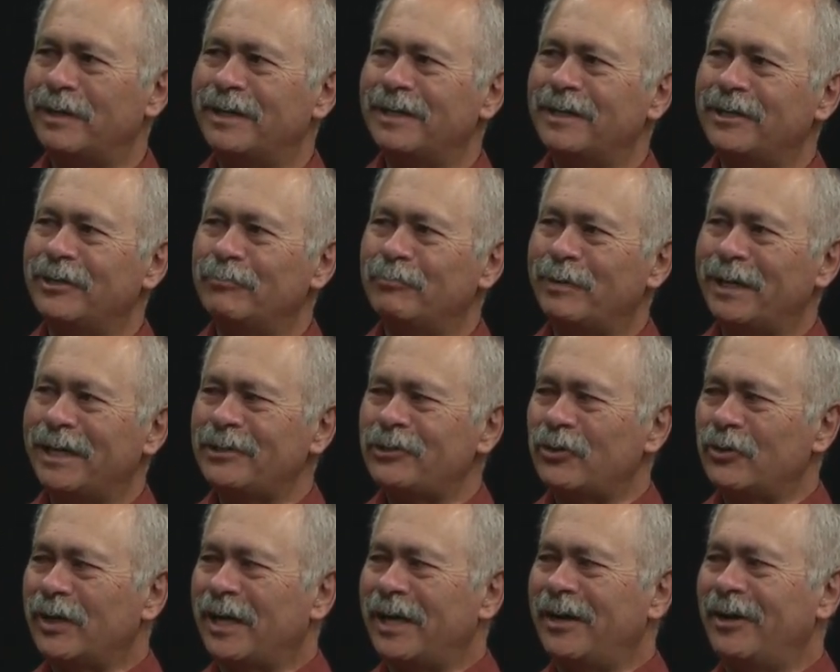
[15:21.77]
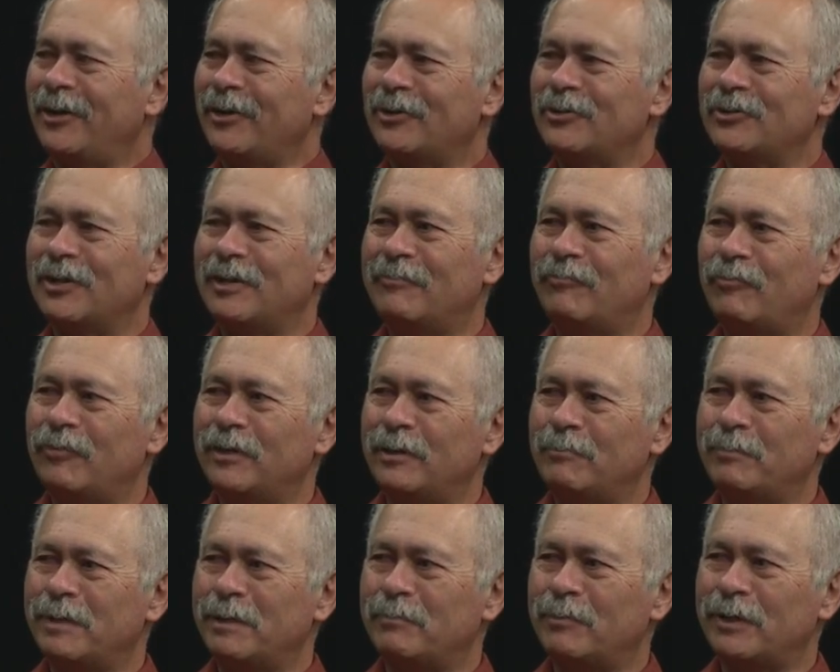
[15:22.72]
But do you base your characters off of
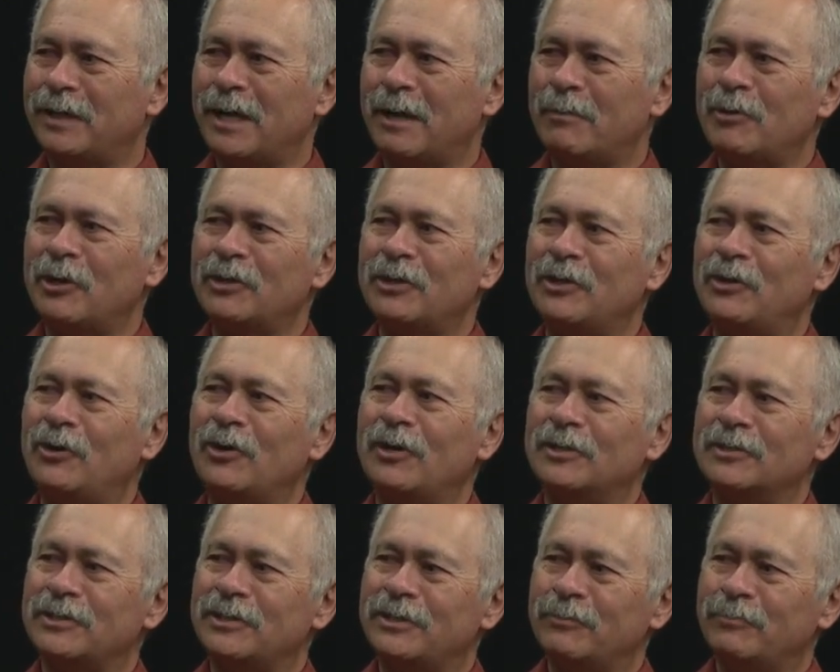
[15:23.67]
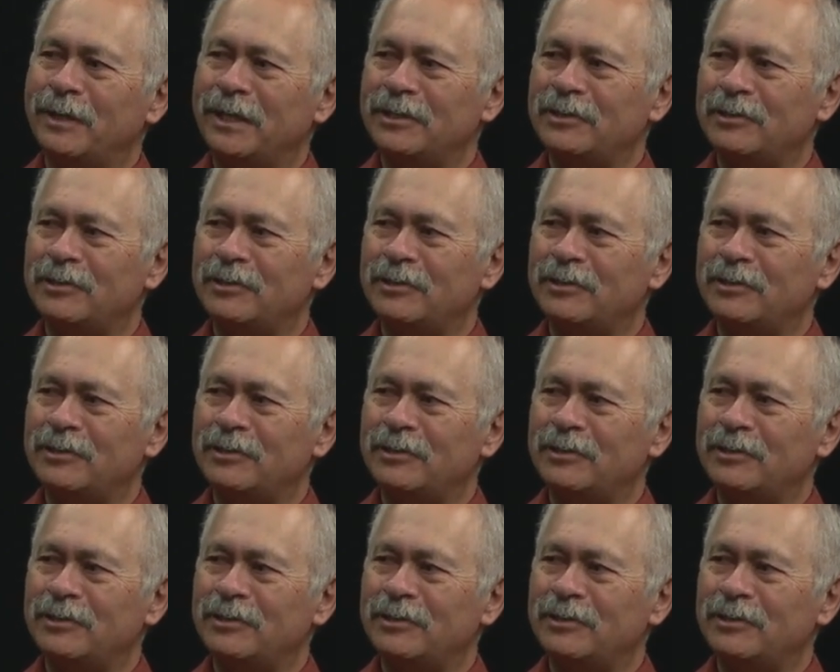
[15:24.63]
real people? And how about the dogs? Do you base